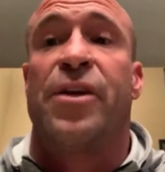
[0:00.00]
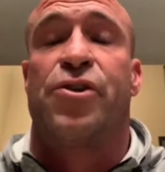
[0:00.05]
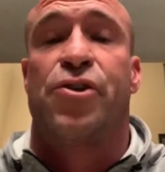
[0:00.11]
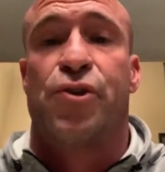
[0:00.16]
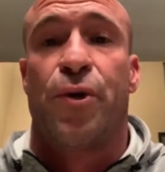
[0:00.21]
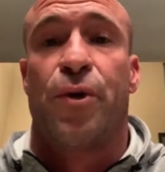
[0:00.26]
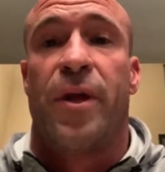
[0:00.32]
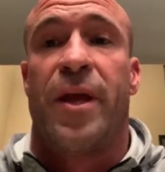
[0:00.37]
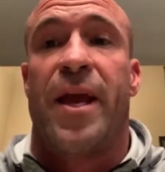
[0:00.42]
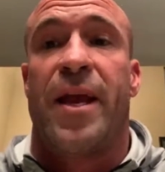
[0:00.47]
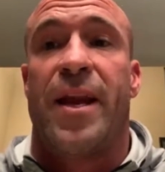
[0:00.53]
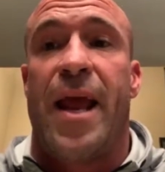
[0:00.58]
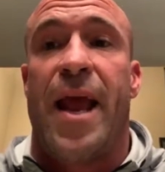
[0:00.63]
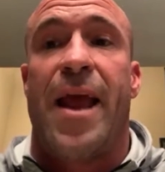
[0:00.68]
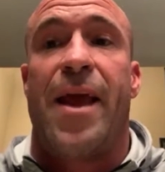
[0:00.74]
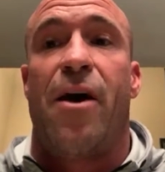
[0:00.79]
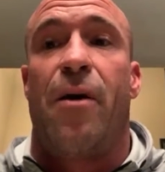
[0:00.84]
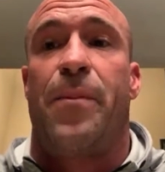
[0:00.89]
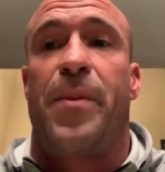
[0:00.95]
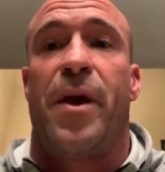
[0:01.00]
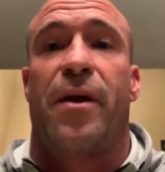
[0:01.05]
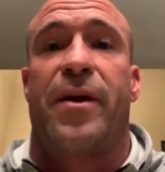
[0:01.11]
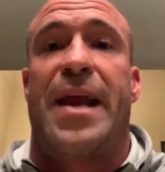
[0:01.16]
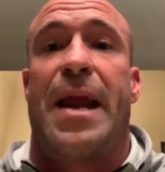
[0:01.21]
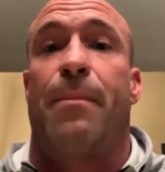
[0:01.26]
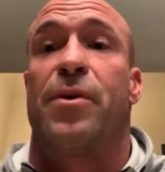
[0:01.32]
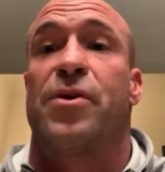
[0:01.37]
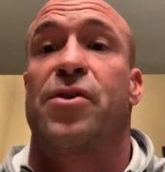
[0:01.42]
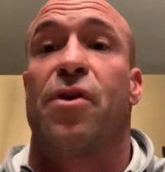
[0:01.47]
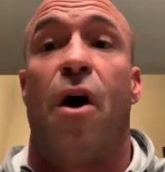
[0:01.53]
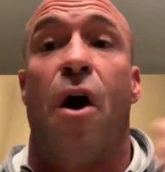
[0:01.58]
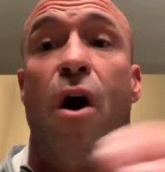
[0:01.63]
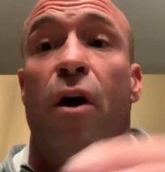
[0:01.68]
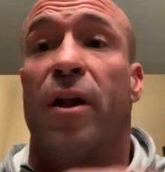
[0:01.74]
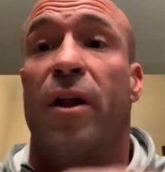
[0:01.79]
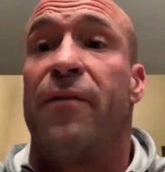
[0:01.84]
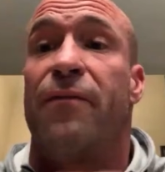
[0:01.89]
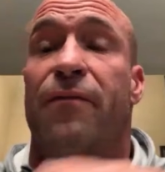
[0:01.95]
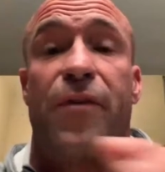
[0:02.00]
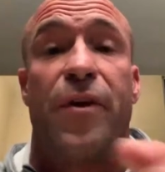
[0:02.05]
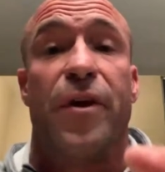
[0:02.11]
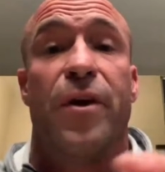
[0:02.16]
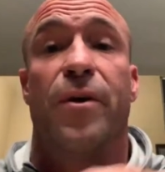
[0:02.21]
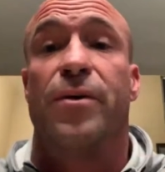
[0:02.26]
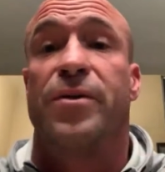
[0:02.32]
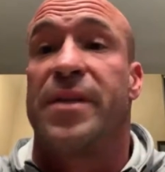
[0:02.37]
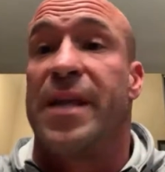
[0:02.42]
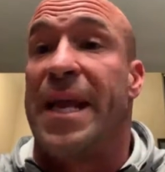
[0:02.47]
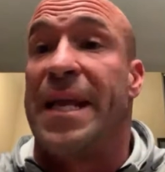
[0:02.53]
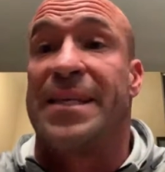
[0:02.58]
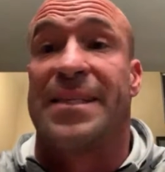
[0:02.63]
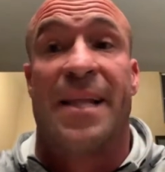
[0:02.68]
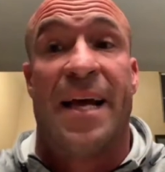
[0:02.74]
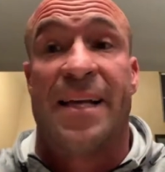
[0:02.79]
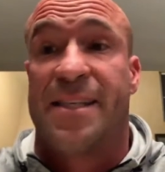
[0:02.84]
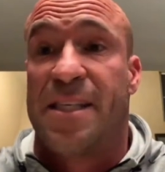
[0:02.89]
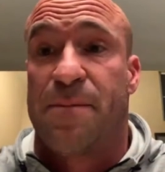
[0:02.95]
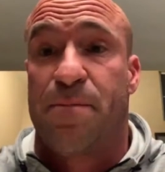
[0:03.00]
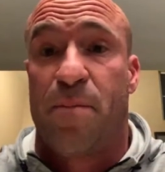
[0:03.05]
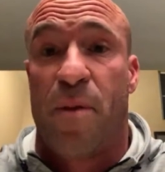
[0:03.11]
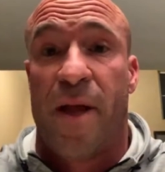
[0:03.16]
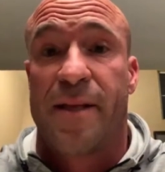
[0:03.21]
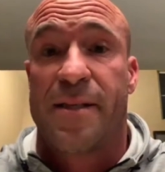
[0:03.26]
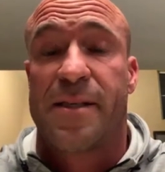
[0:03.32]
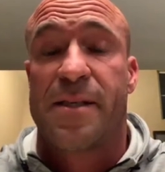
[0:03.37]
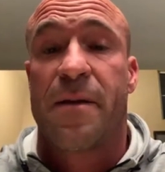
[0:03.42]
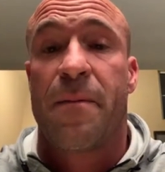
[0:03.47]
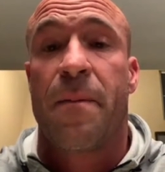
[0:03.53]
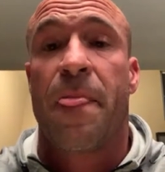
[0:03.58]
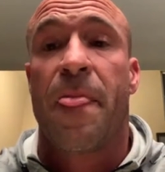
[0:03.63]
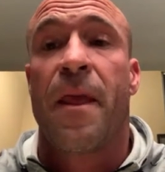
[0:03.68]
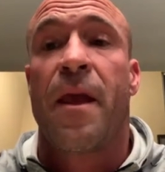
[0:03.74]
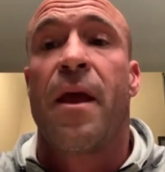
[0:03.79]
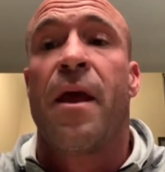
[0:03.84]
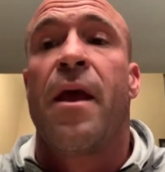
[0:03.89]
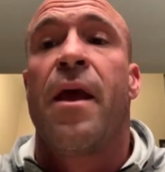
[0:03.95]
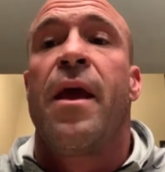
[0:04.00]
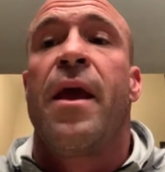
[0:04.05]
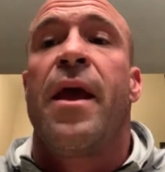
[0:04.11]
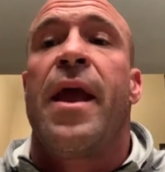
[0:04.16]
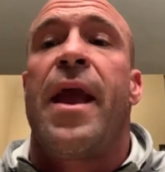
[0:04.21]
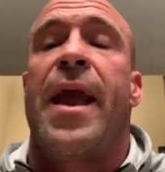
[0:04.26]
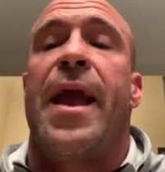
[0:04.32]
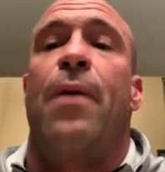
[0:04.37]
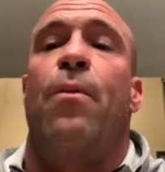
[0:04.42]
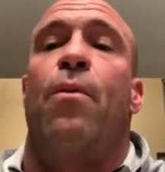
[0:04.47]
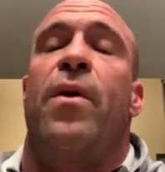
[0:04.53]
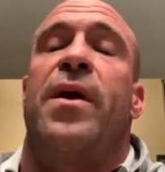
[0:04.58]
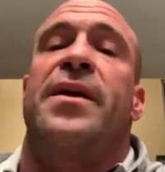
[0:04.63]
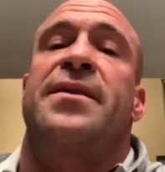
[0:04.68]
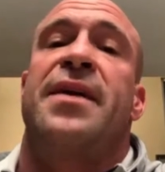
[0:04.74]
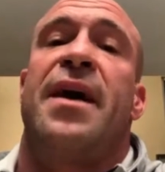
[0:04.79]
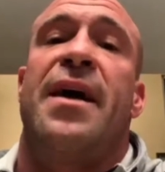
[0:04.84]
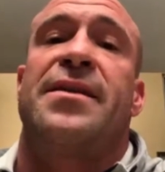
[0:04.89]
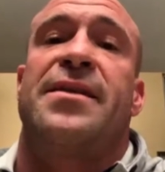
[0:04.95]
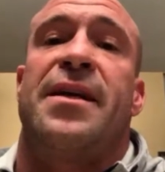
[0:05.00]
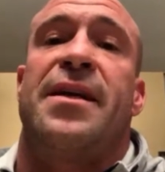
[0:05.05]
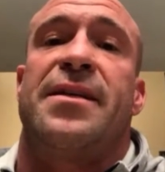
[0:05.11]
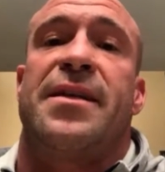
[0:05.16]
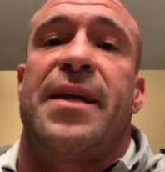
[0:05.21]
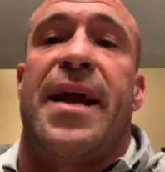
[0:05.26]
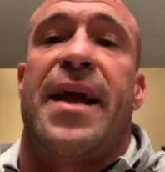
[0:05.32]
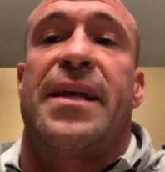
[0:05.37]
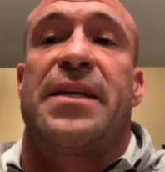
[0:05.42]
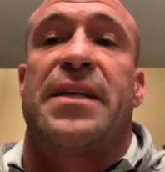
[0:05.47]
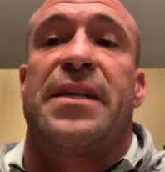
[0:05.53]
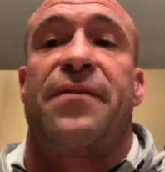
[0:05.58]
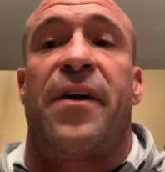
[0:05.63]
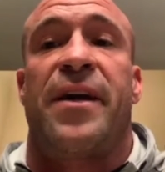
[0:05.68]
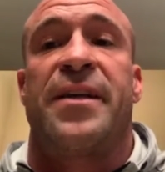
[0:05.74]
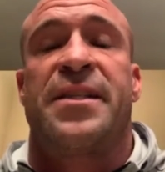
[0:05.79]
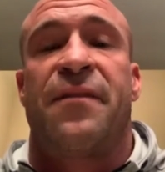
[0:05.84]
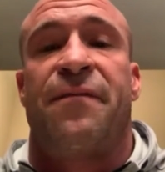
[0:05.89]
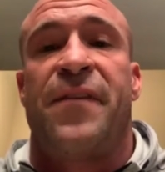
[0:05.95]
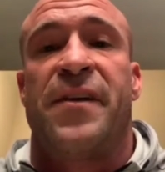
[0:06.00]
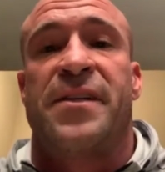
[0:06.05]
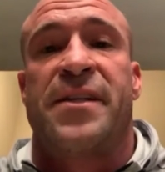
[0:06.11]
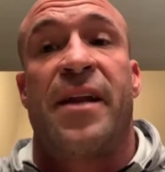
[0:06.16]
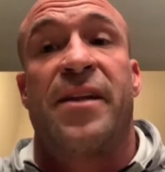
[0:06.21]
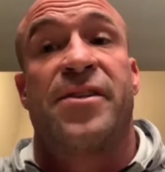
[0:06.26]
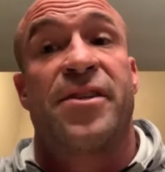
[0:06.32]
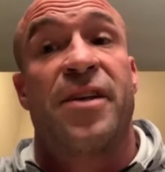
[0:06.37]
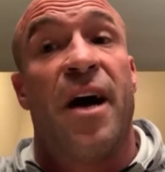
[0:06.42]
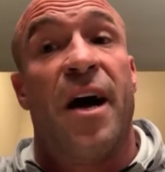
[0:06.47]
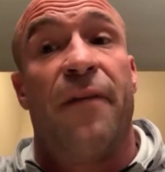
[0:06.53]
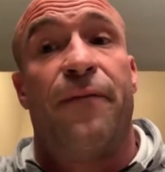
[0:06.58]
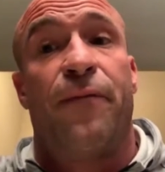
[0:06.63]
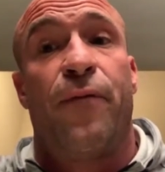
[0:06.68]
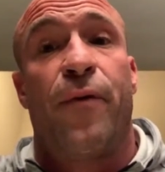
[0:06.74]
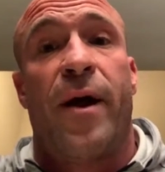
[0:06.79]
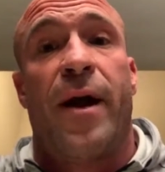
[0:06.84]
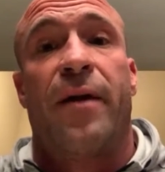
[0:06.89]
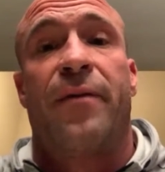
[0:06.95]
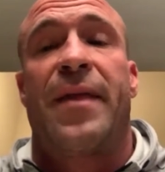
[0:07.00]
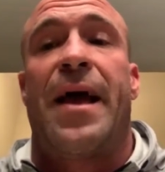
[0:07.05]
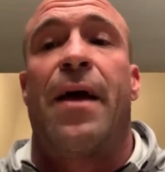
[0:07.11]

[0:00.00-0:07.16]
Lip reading: It is truly an ALPR camera, so all it views is license plates. And what it does is it has very sophisticated software